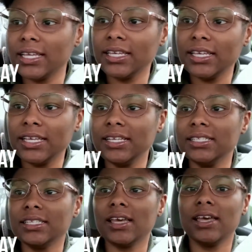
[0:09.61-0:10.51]

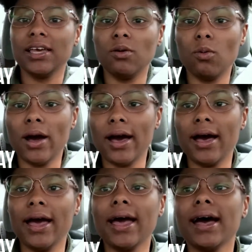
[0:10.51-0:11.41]
is and
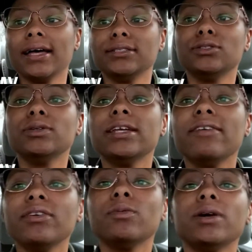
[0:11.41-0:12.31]
why I do it
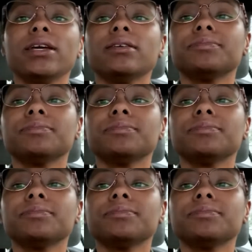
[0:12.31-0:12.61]
every week.